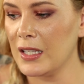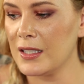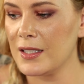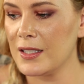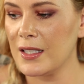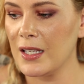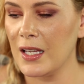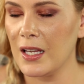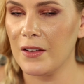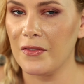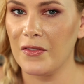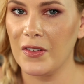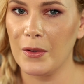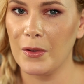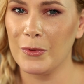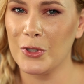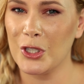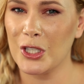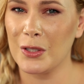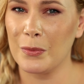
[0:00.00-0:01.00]
and see if
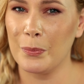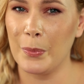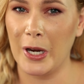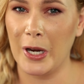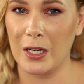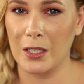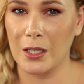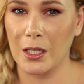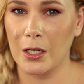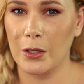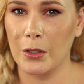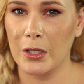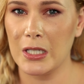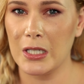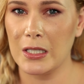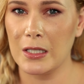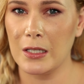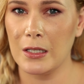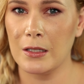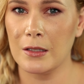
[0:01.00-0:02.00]
it just barely
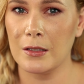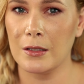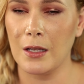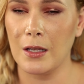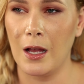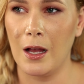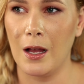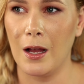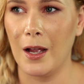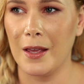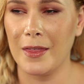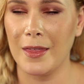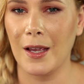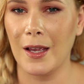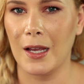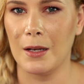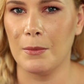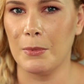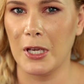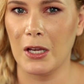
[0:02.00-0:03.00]
creases. I
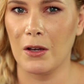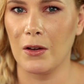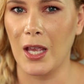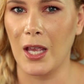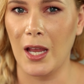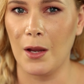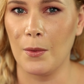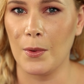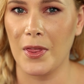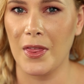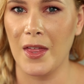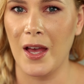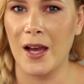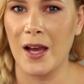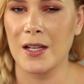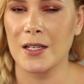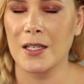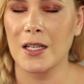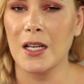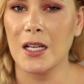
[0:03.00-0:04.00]
think I'd be okay with
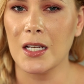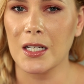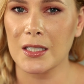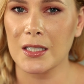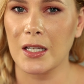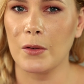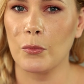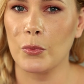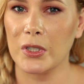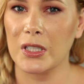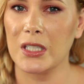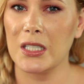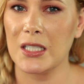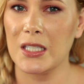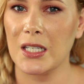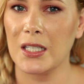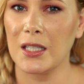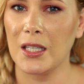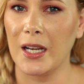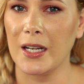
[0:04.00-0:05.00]
that because I really
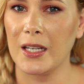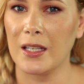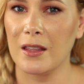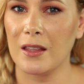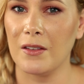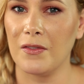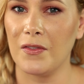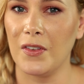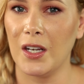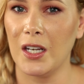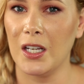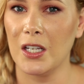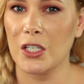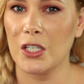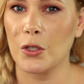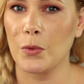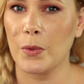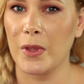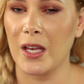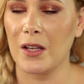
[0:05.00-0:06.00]
did like the
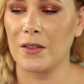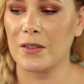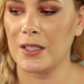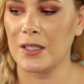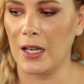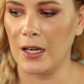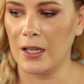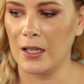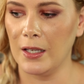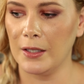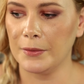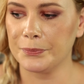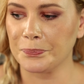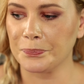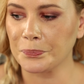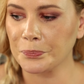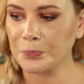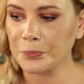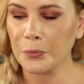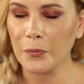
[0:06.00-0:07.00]
finish without setting it.
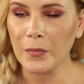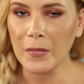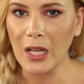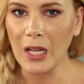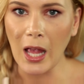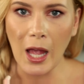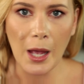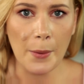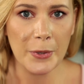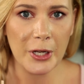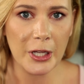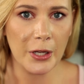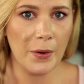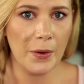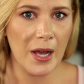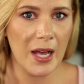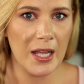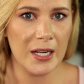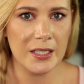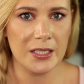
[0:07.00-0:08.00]
I'm gonna
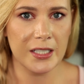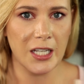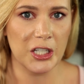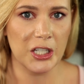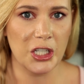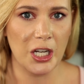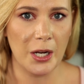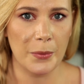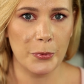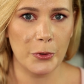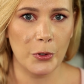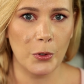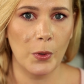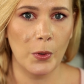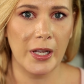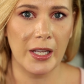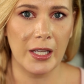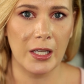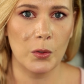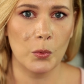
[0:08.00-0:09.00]
go ahead and touch it up real
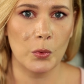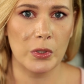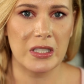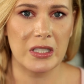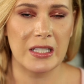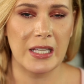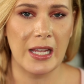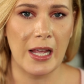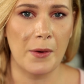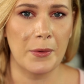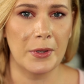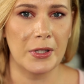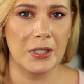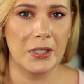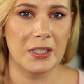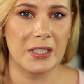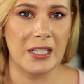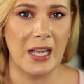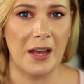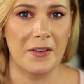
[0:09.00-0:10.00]
quick and we'll see how it
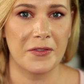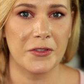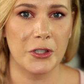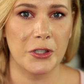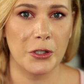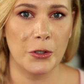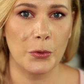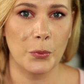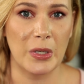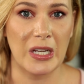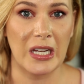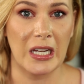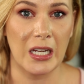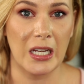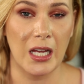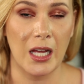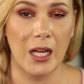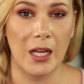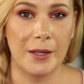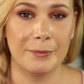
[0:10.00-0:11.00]
looks after
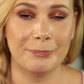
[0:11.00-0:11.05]
we,